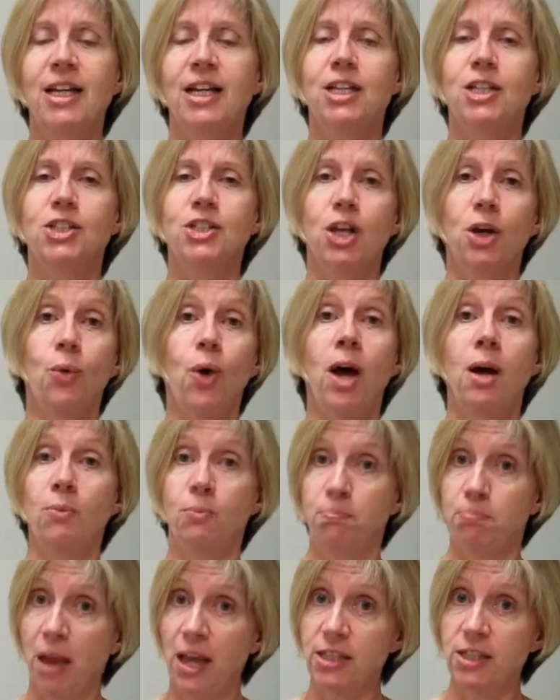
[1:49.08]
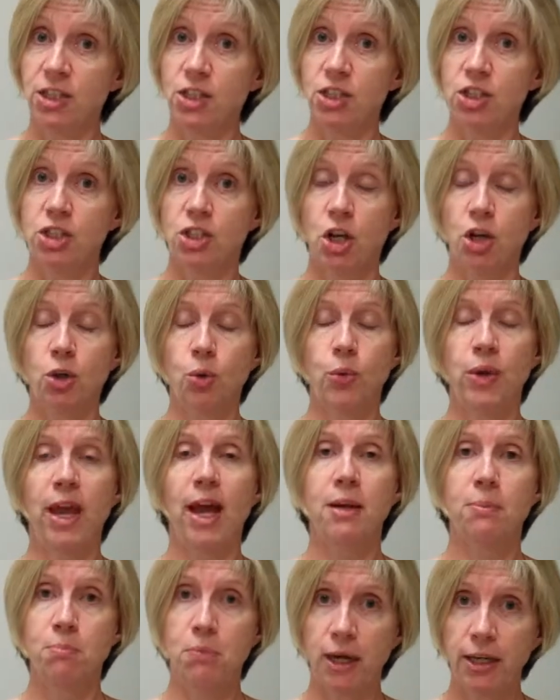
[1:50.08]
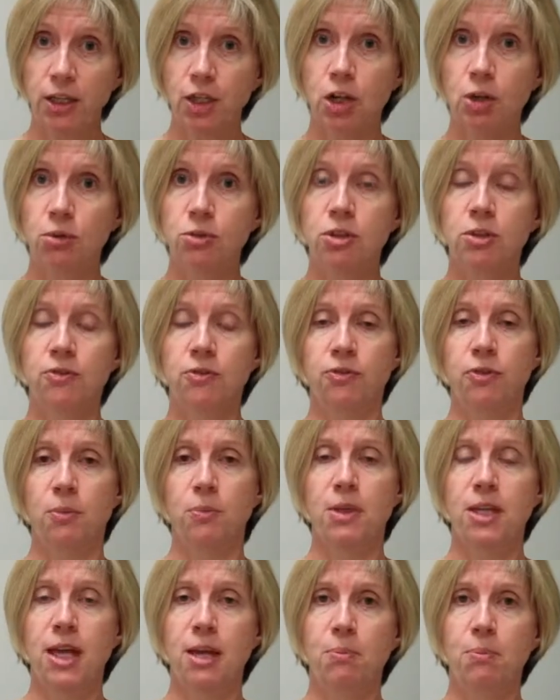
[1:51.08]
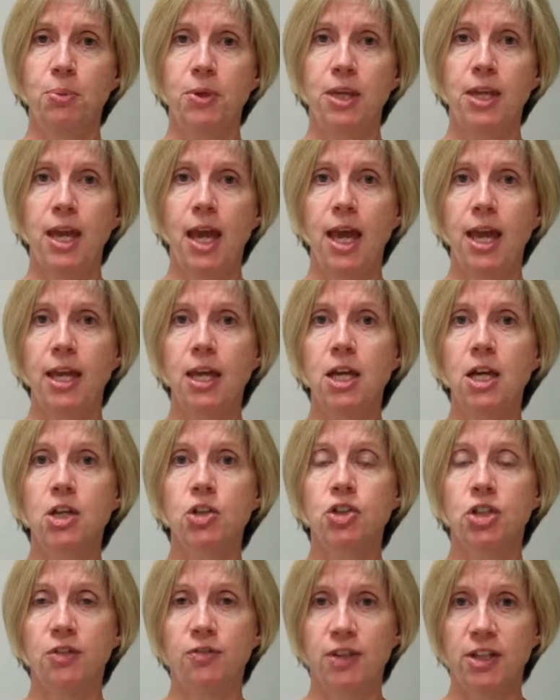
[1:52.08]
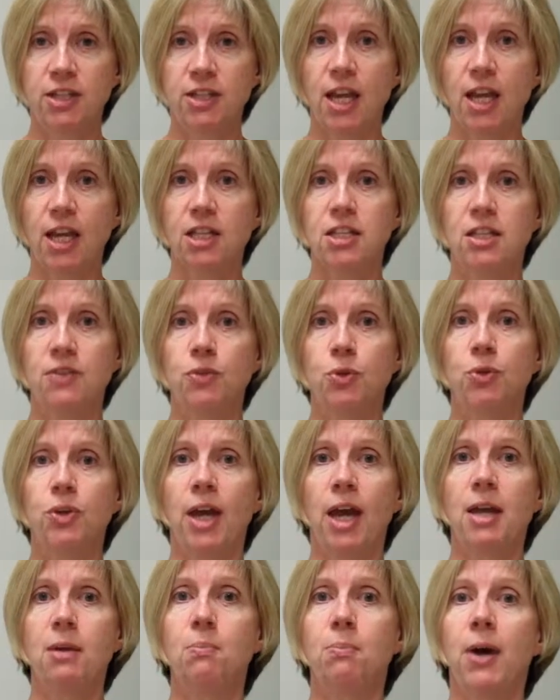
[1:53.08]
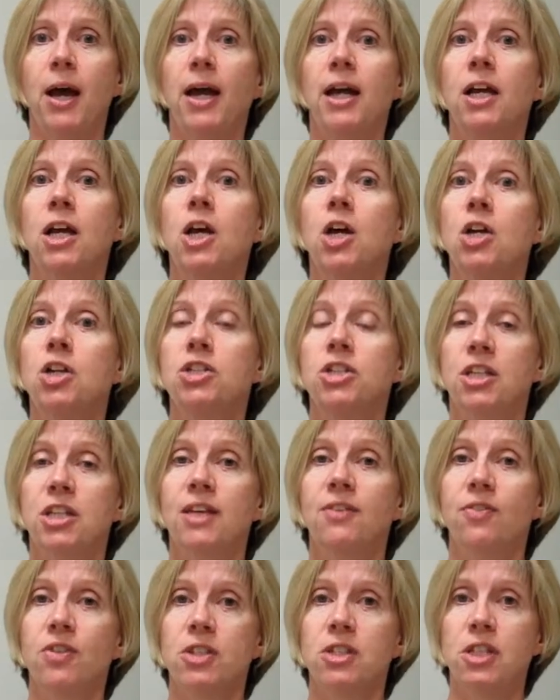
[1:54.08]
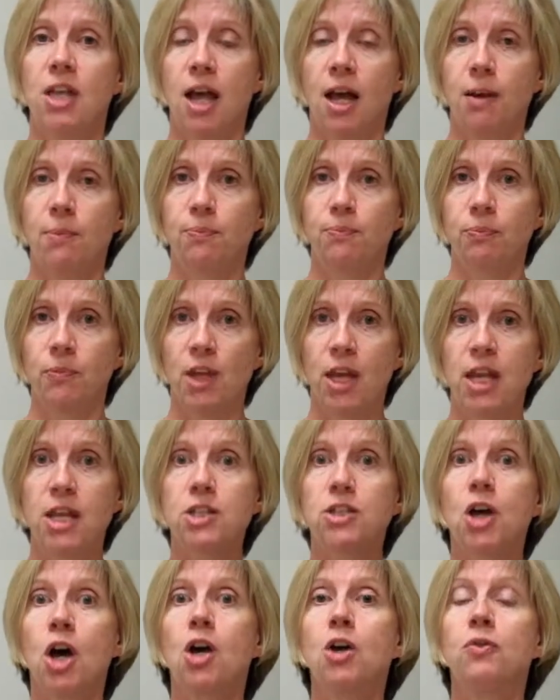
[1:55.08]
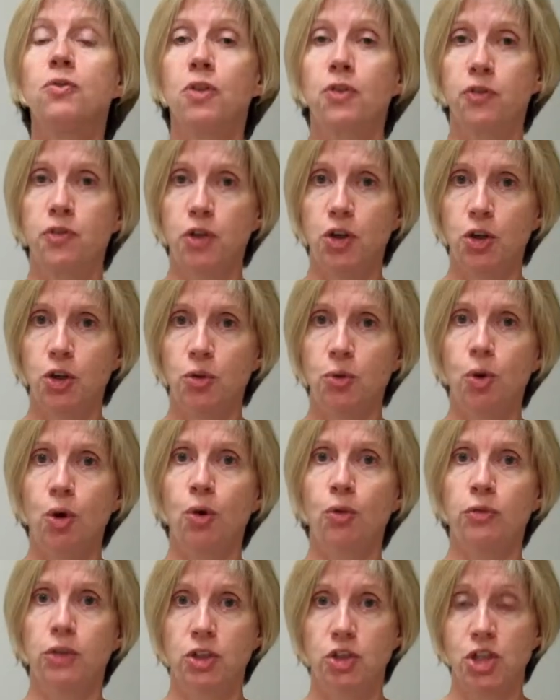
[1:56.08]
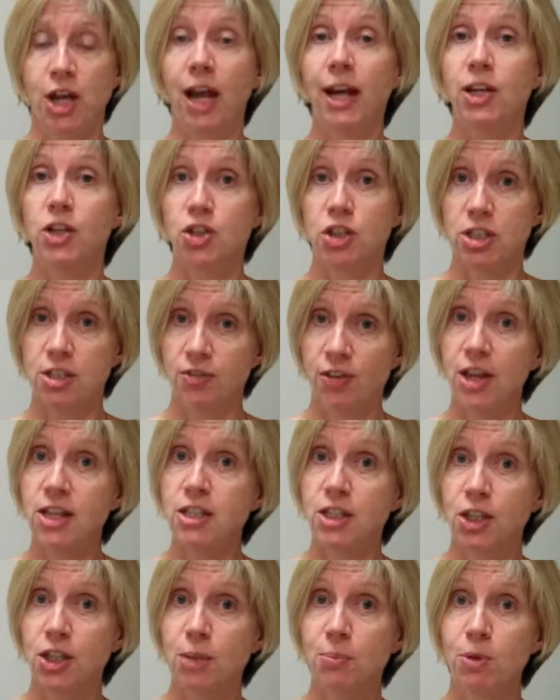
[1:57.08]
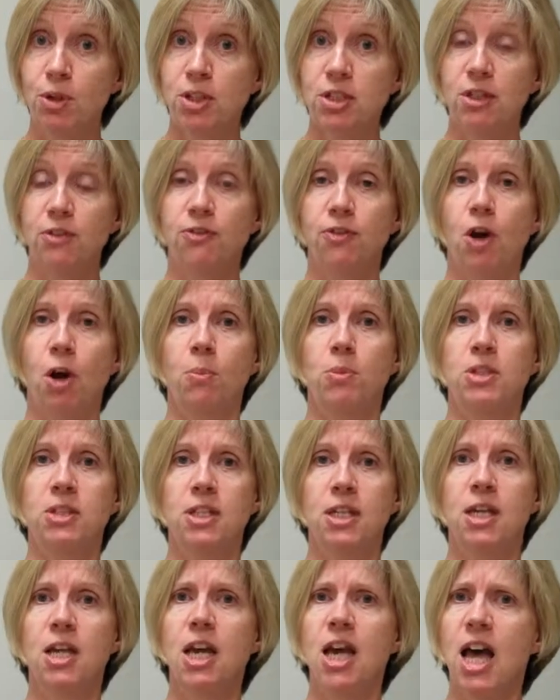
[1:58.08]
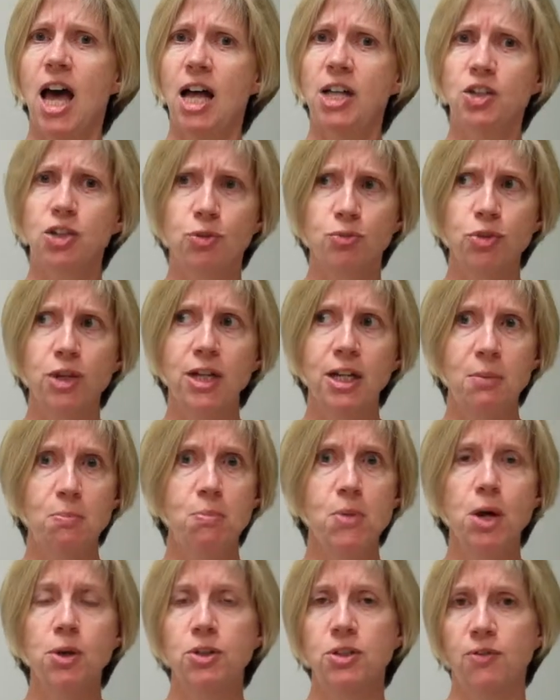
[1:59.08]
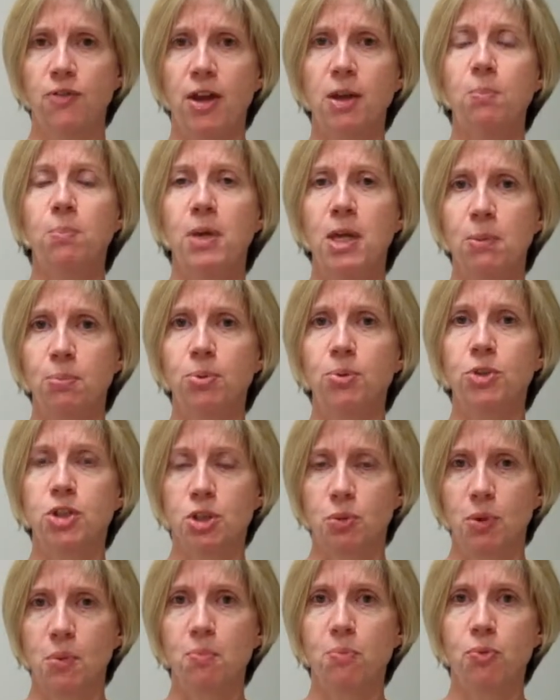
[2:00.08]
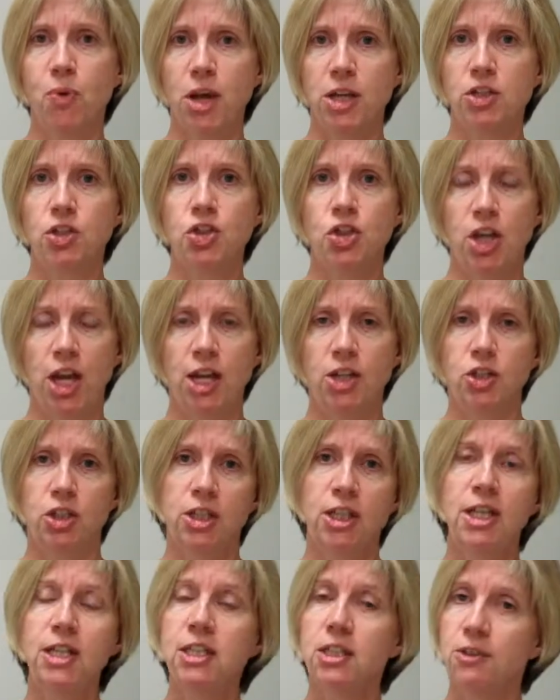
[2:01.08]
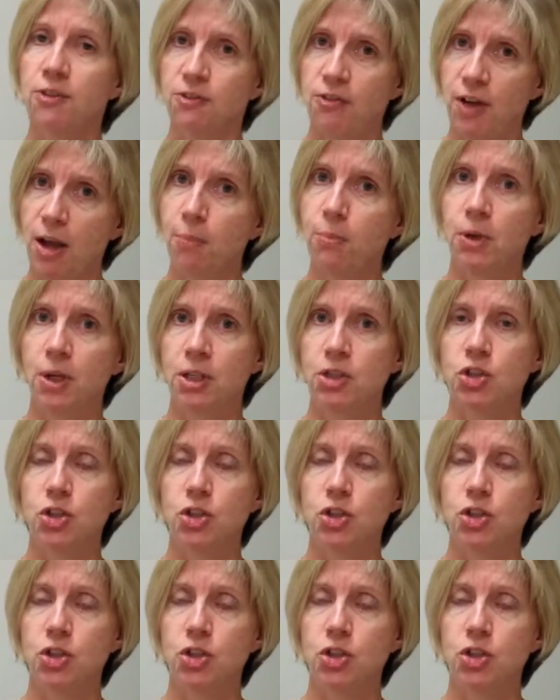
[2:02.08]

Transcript: So Basingstoke, we had Mike Holden from the NPA, Chief Executive, who came back to give us his overview on the challenges facing community pharmacy and to really motivate people to embrace change, and he did a fabulous